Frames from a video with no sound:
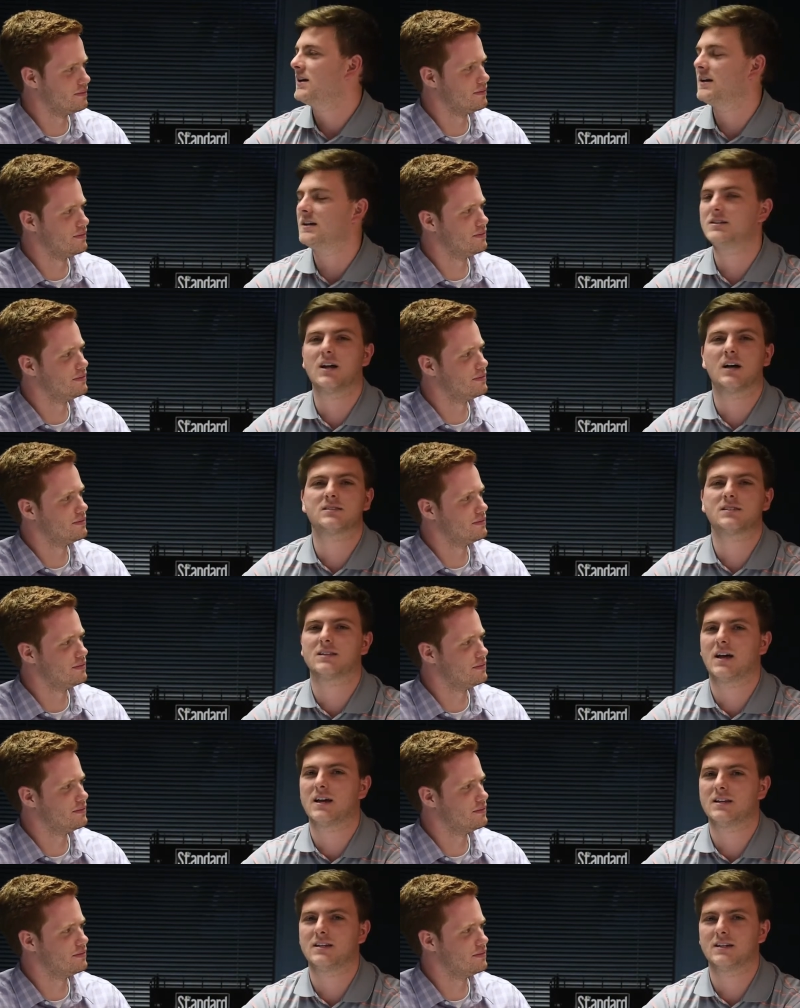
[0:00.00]
Speaker 1: and
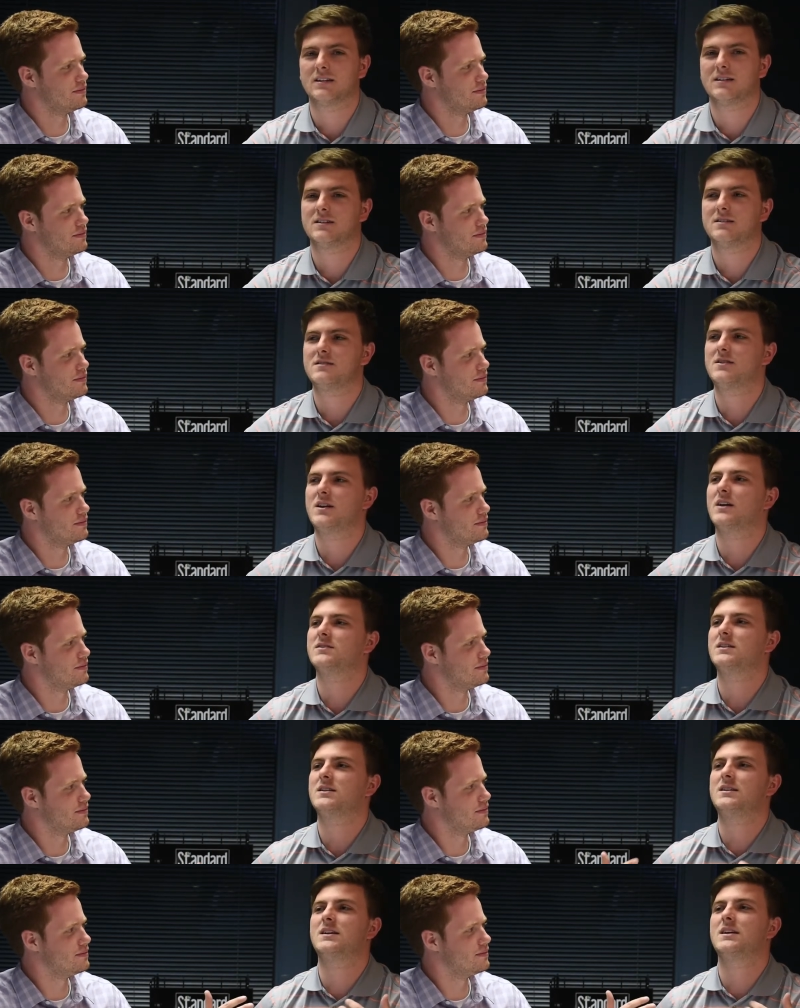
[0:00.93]
doesn't like it,
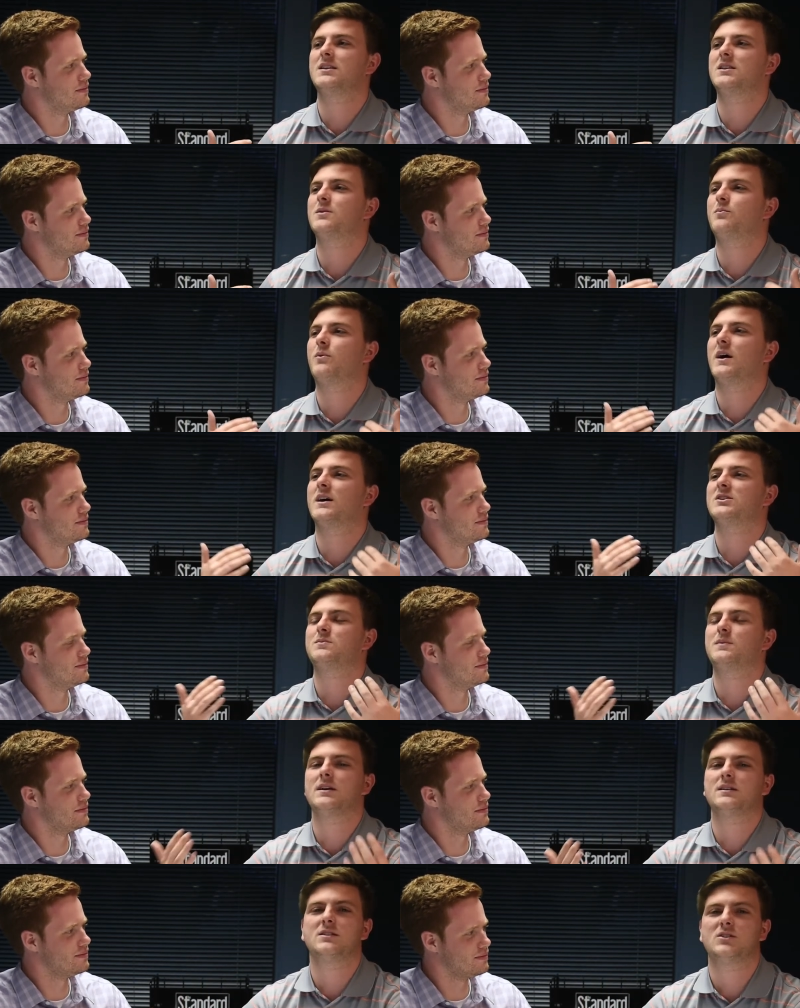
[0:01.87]
doesn't get the
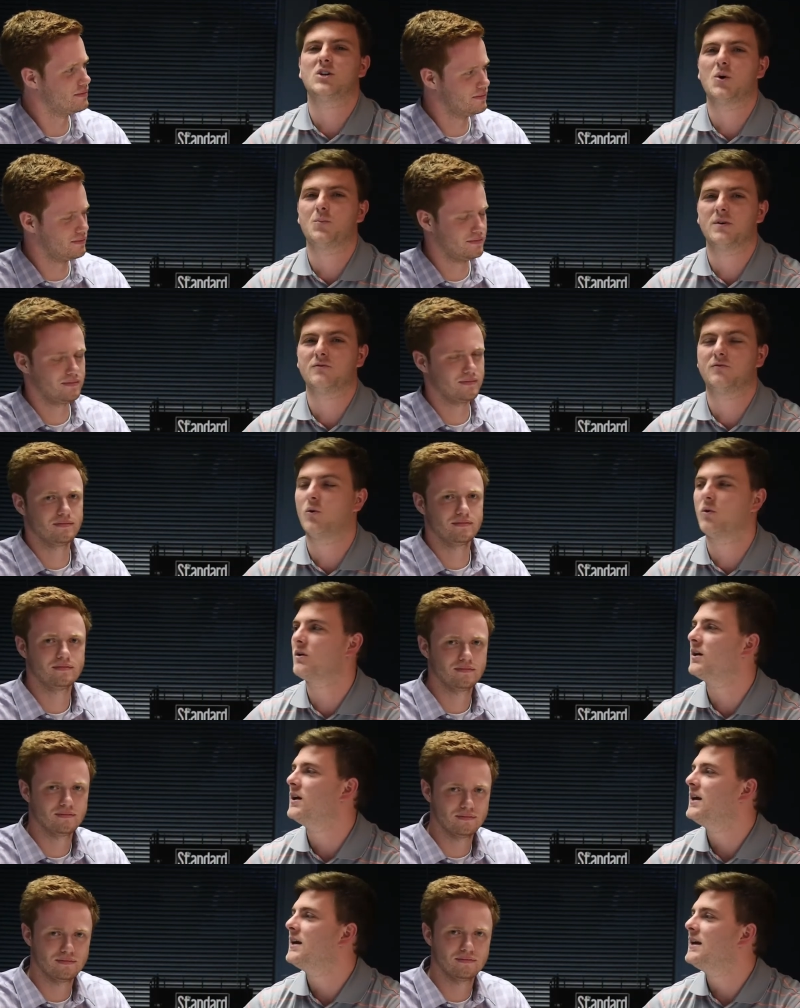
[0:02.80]
prospects he's hoping
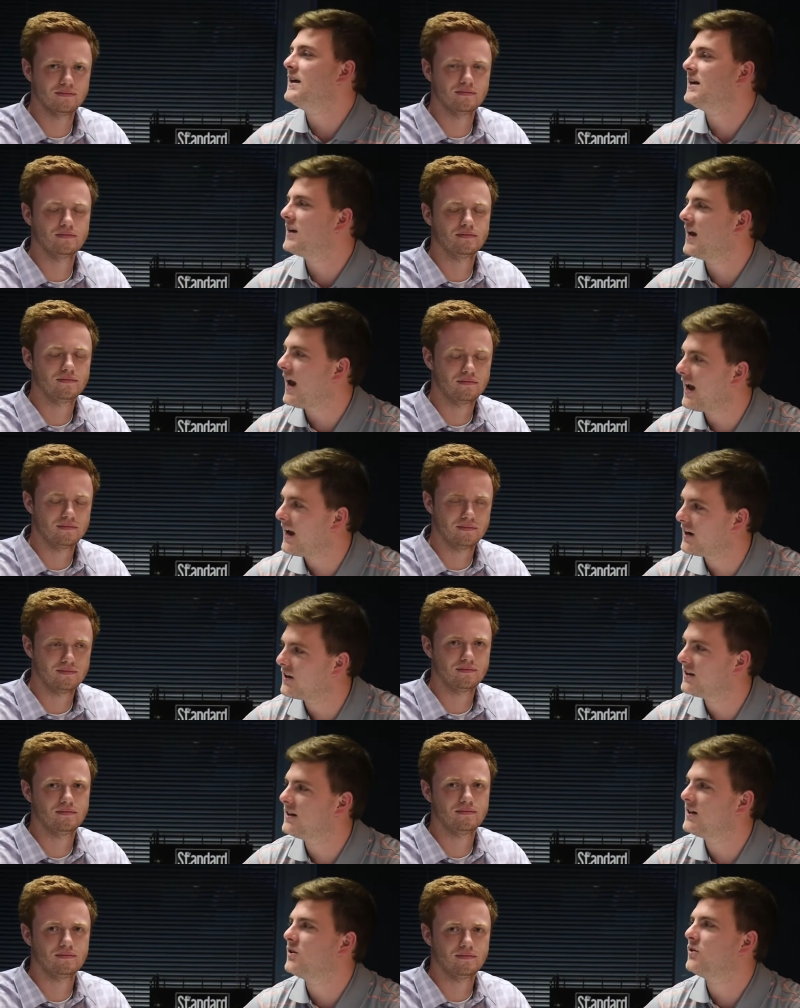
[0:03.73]
for, he
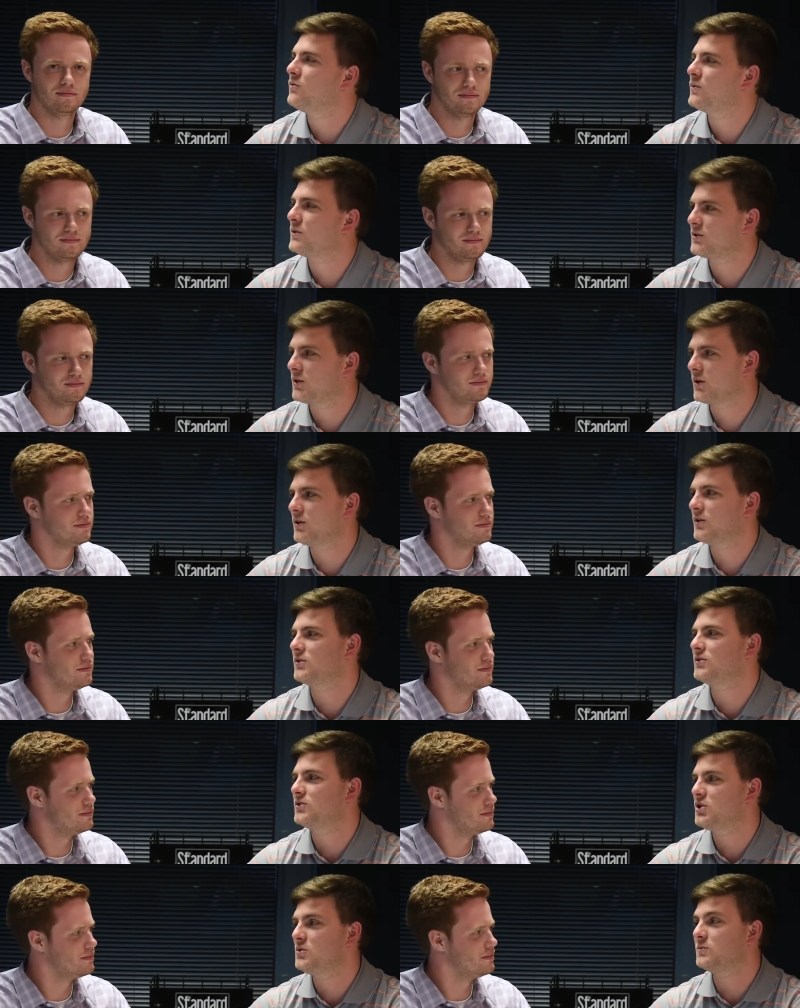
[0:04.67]
can
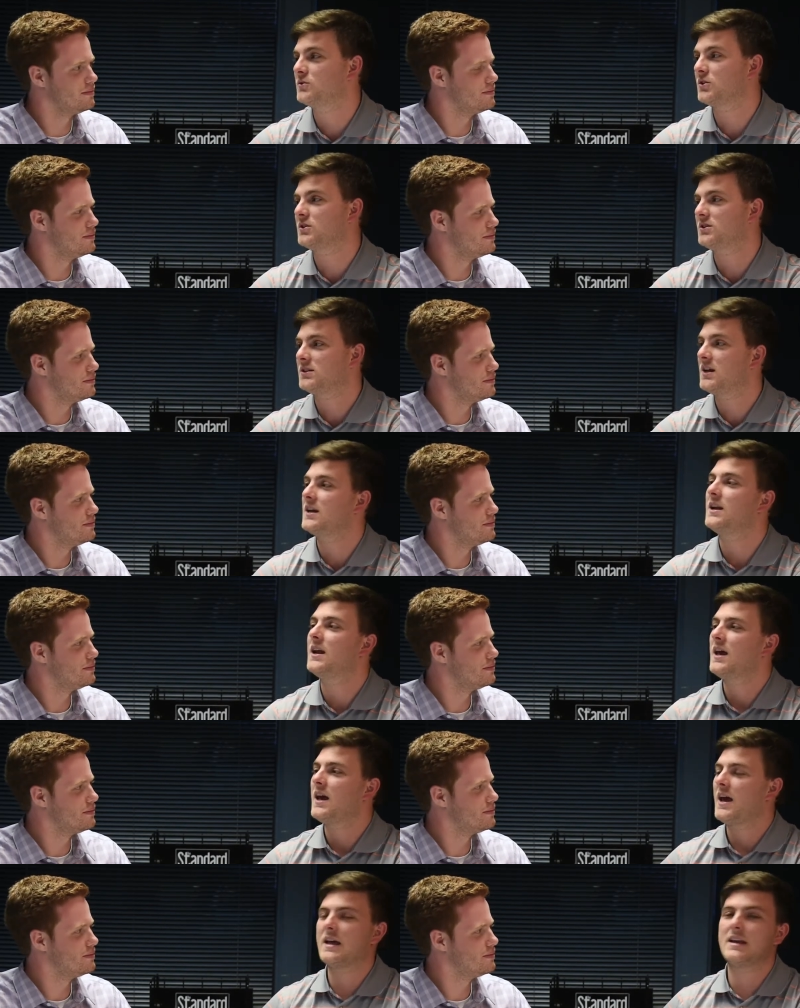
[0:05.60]
return to Missouri State.
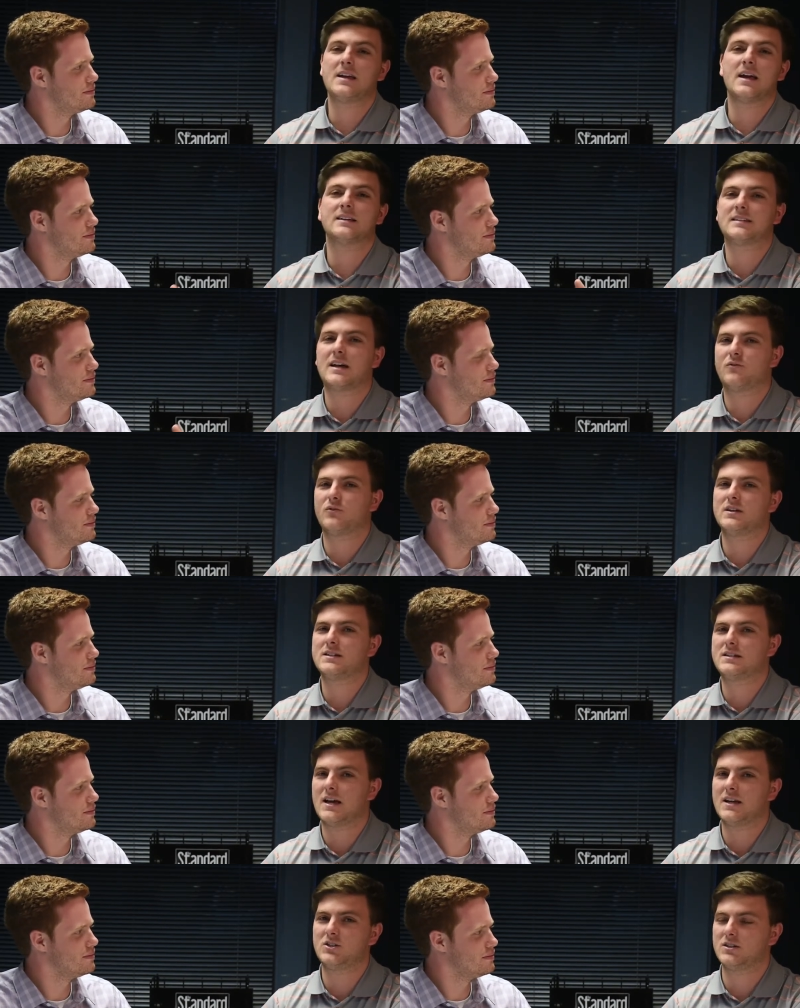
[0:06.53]
And he has every
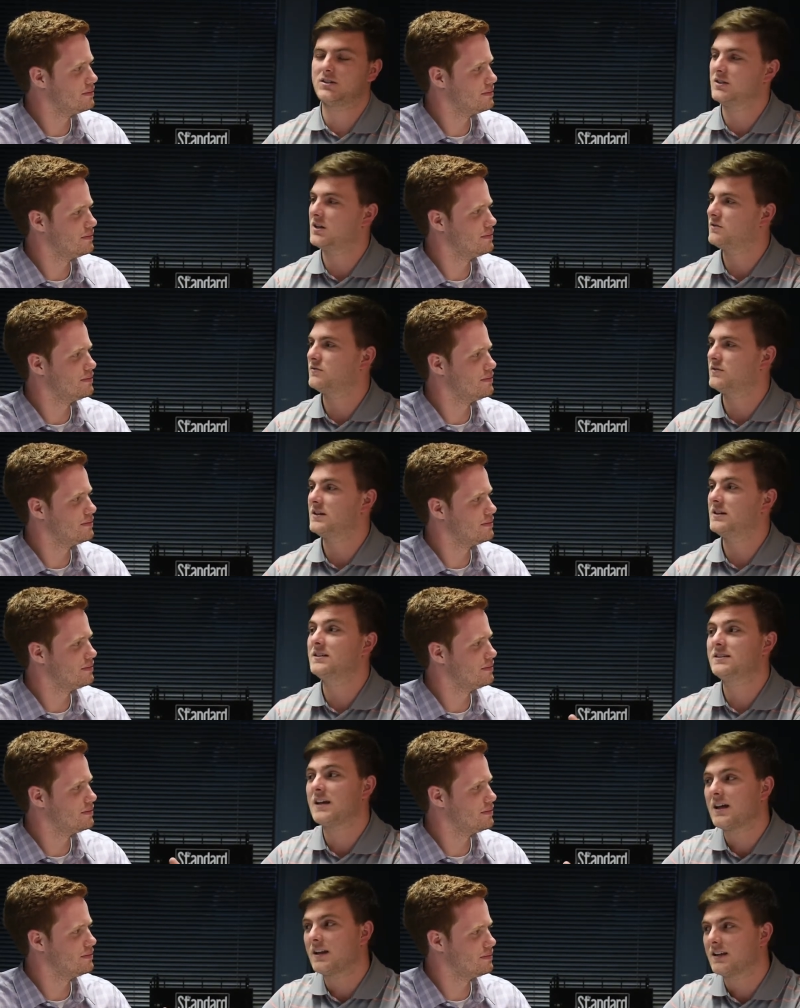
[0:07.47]
intentions of. He
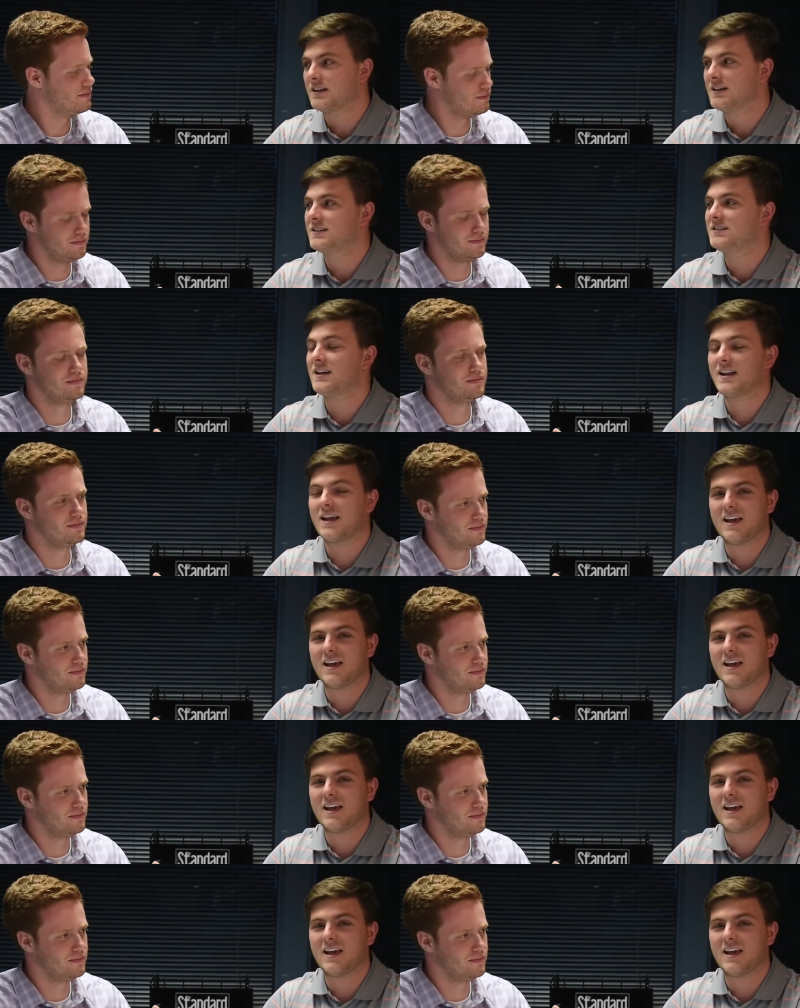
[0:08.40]
said it. He said,